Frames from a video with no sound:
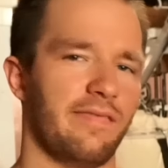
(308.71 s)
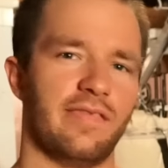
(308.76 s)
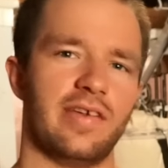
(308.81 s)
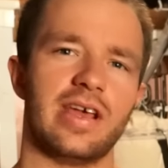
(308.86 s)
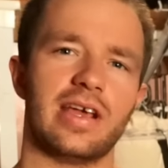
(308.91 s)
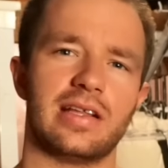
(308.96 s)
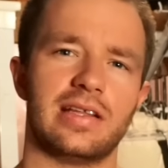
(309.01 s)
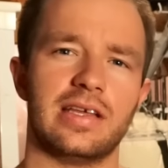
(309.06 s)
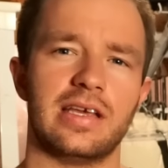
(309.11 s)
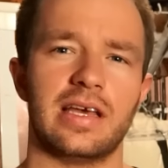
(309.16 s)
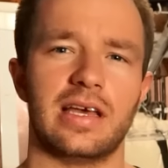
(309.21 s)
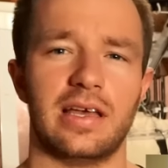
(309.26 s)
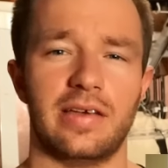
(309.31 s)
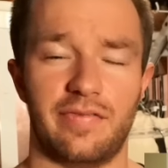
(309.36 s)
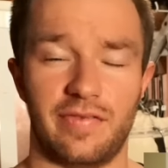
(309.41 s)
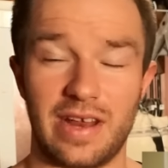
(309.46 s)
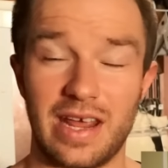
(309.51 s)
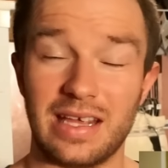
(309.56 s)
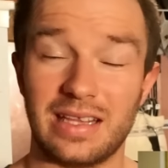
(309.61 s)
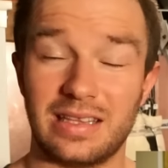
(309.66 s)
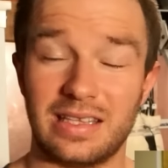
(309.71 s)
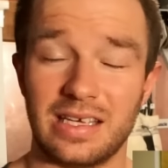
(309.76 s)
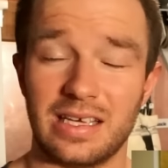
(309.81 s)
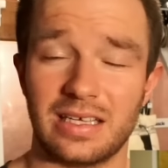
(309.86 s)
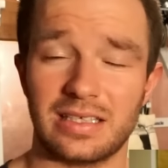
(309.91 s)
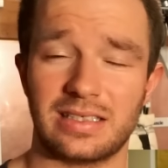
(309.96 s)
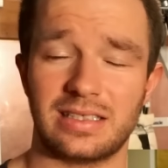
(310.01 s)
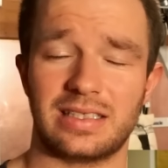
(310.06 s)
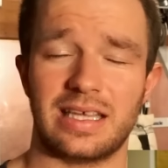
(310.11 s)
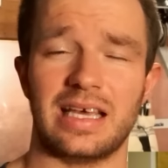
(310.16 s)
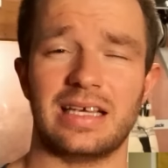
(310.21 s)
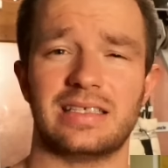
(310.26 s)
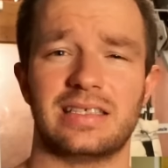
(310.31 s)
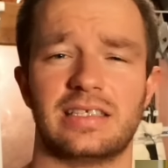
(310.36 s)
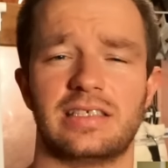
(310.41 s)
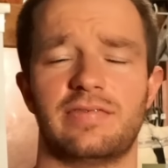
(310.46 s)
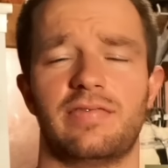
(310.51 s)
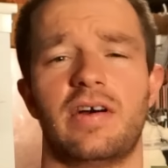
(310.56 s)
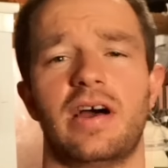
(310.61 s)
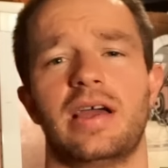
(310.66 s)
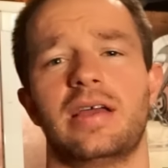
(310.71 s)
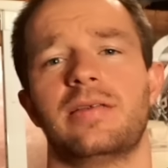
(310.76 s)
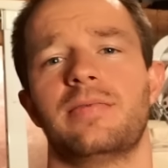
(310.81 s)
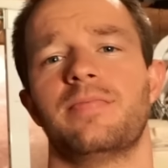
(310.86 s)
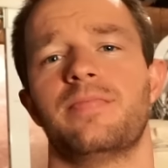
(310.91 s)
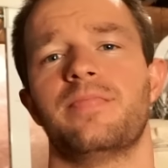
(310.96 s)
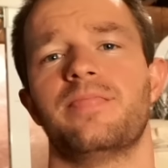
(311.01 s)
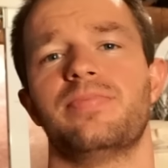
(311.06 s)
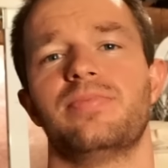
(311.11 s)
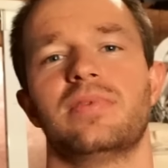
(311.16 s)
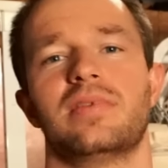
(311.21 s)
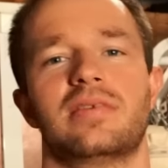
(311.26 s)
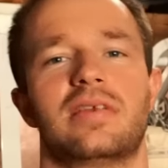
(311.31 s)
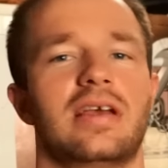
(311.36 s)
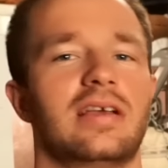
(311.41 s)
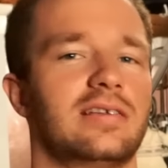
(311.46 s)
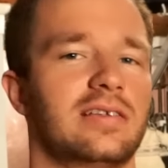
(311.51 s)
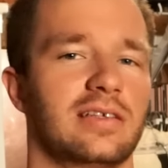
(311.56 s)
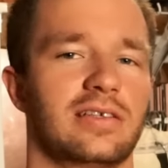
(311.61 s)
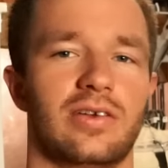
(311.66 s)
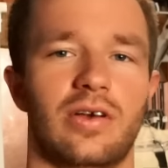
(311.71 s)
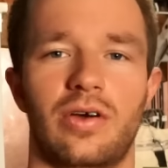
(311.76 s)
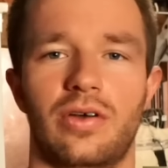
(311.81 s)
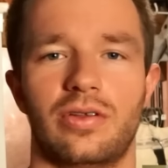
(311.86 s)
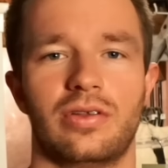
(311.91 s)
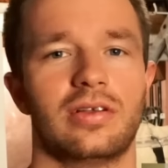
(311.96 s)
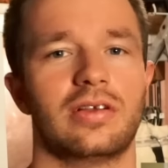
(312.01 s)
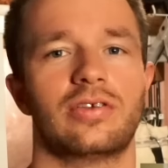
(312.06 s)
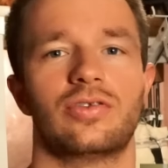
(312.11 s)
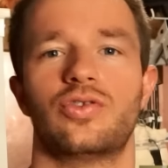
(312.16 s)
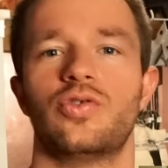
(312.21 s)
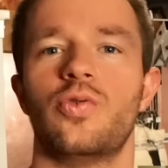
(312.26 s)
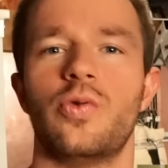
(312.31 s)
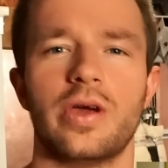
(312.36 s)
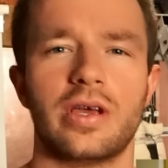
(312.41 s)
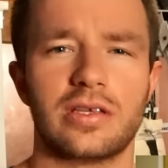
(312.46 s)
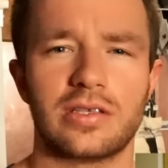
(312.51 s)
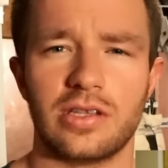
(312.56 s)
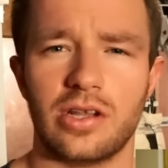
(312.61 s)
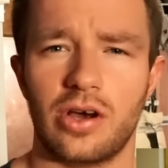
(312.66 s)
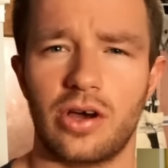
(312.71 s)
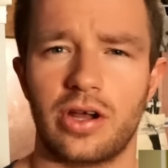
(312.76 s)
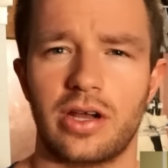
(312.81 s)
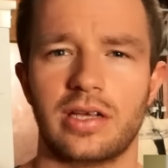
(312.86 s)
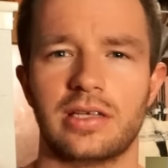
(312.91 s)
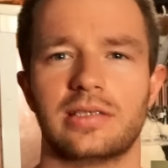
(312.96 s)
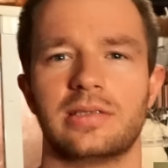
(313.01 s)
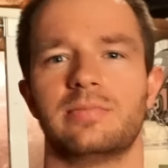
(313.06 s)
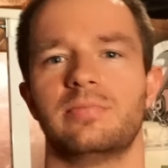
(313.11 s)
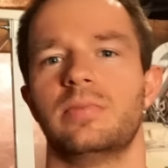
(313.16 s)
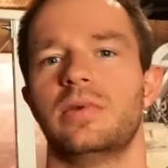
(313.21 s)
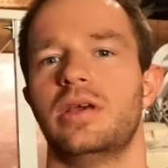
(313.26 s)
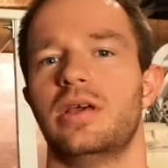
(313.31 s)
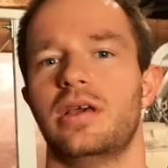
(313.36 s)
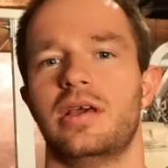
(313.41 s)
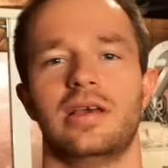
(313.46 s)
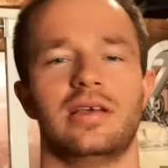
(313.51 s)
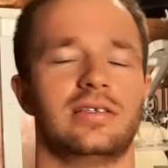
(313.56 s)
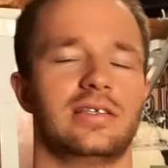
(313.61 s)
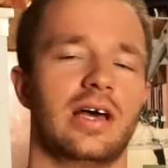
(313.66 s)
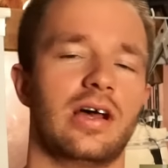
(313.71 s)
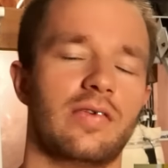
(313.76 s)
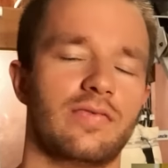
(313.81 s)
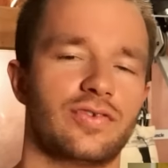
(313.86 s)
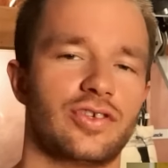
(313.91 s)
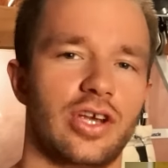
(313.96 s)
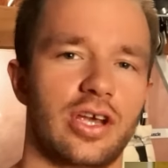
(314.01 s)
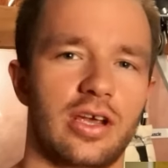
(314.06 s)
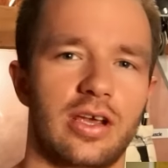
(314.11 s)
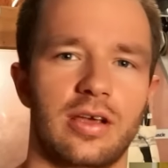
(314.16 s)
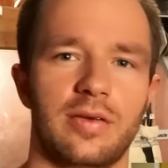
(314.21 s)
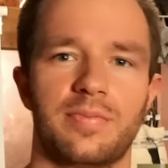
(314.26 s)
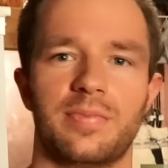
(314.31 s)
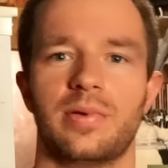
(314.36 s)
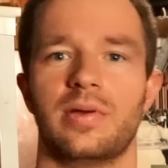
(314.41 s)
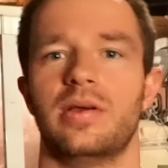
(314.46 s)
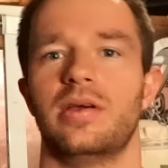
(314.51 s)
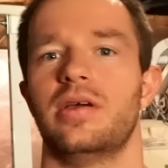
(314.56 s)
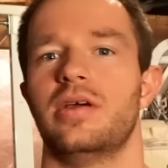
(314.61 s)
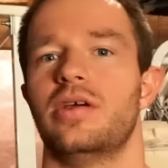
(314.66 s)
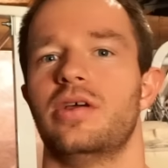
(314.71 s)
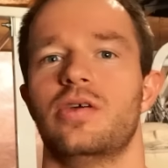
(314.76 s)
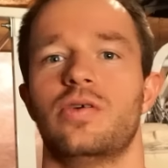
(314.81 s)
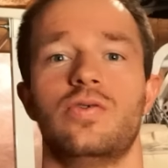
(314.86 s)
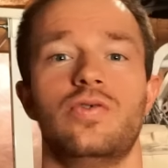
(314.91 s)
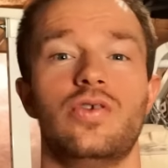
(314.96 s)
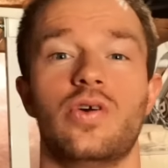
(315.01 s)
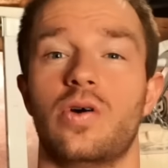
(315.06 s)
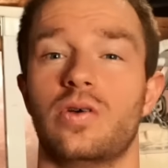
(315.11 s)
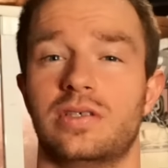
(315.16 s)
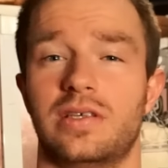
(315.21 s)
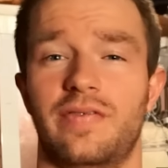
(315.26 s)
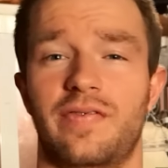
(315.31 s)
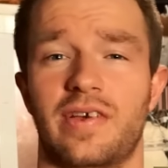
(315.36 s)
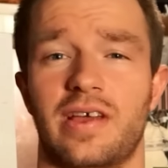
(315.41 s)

if Nate Diaz takes this fight, takes it on 2 weeks notice, is out of shape, who knows if he